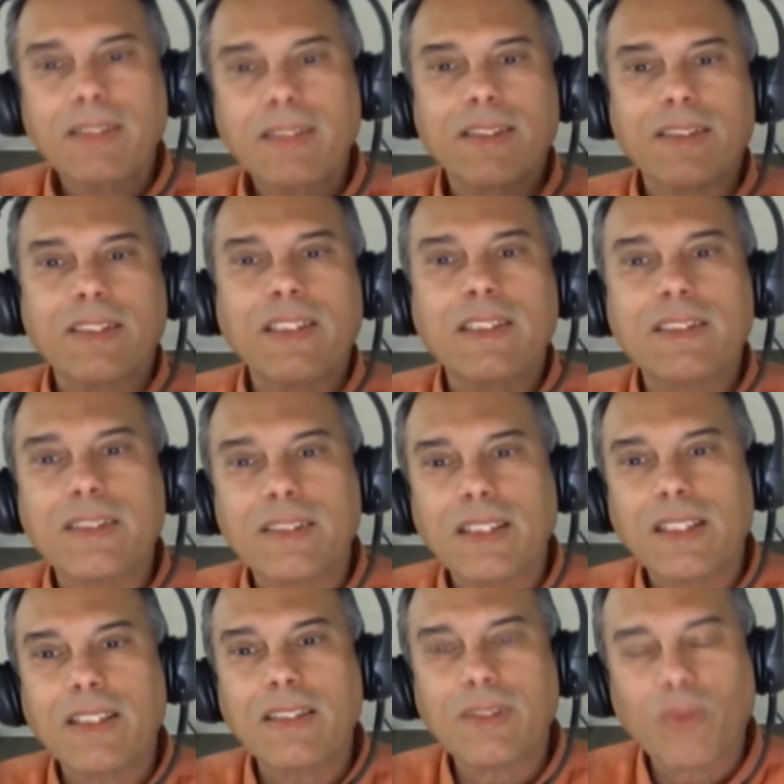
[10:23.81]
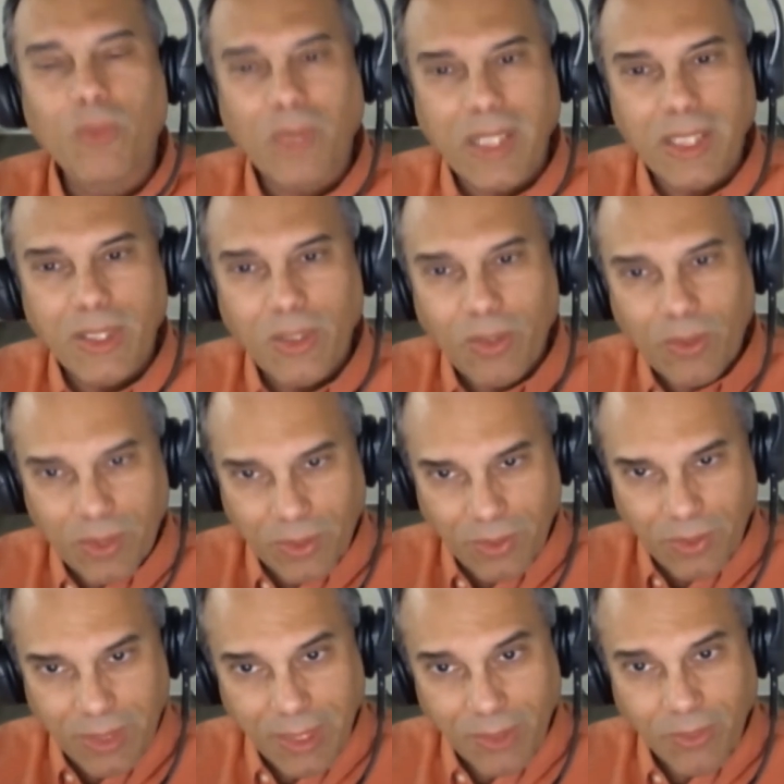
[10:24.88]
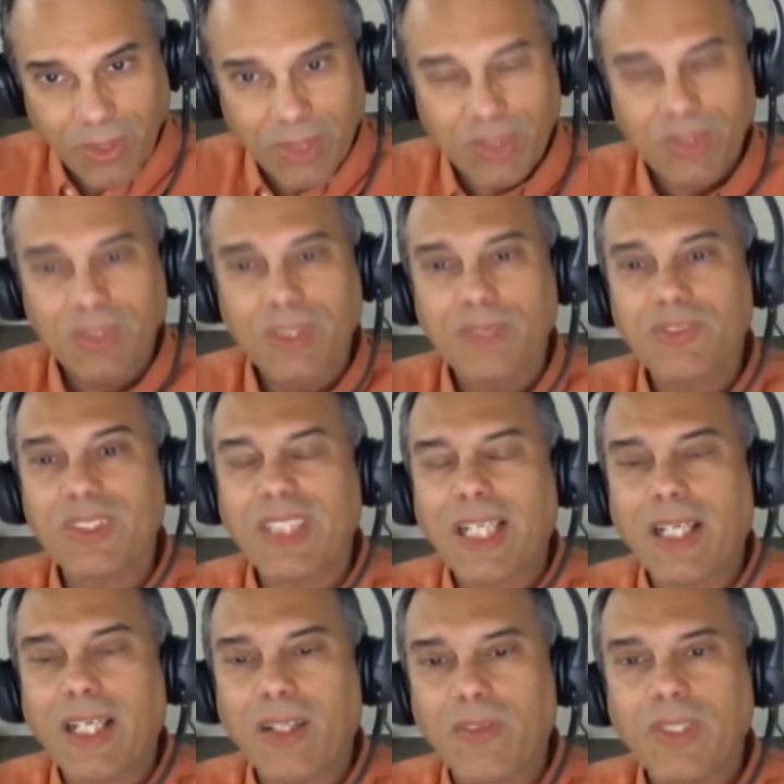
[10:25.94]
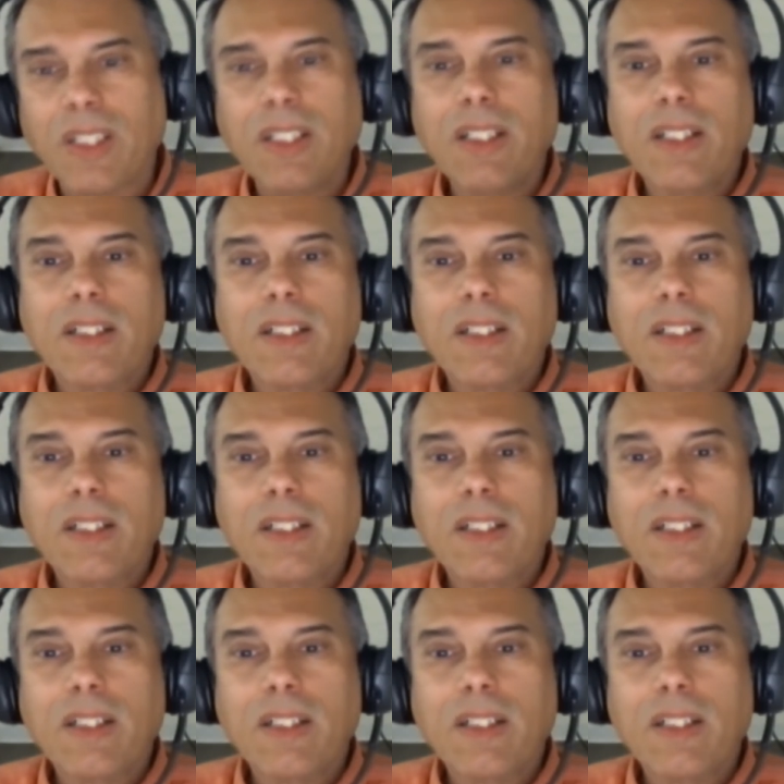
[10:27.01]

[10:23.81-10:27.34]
the seats, the radio, the integration of sound,